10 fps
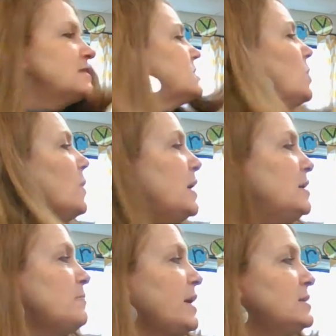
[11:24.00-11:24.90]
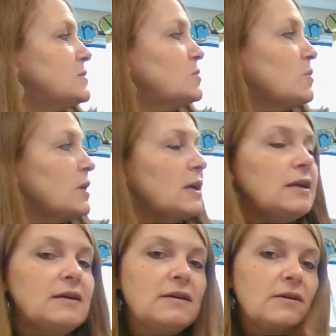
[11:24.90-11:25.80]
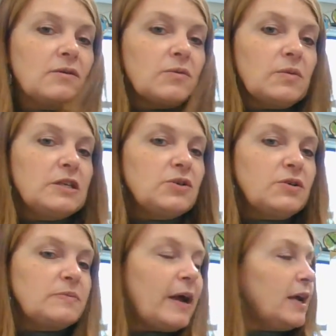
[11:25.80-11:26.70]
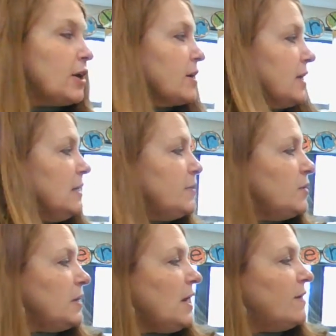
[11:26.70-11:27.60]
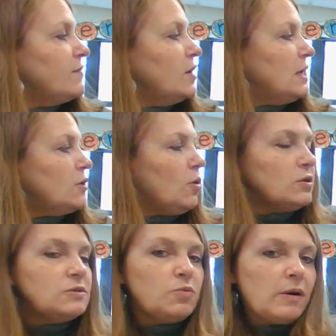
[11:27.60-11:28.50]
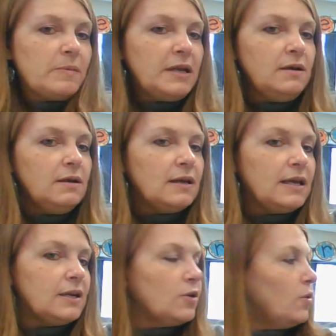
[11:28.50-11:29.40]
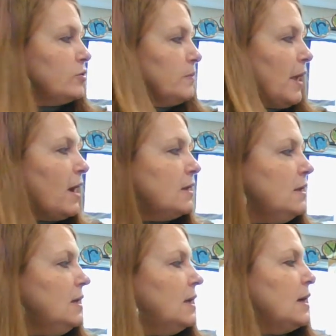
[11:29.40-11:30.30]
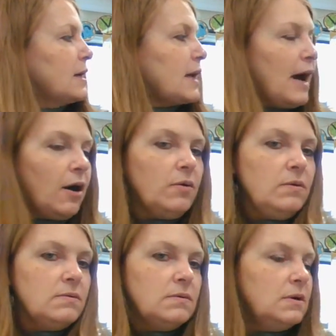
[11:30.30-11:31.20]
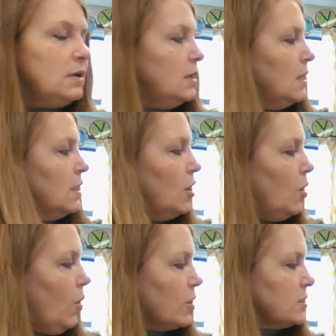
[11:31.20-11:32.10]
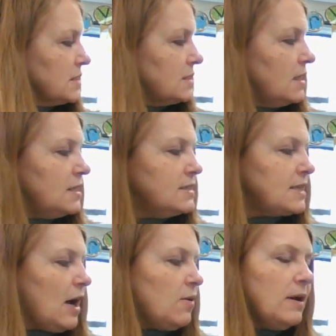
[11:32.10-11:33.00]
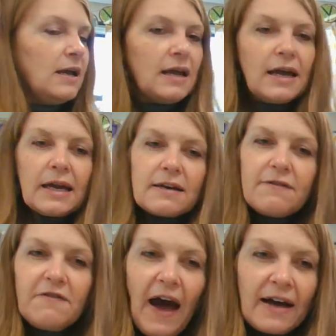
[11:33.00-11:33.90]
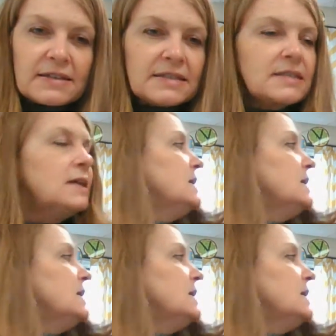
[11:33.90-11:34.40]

So in my story, retold by Eric Kimmel, we have an old woman and an old man, a cow, a horse, a sow, and a fox.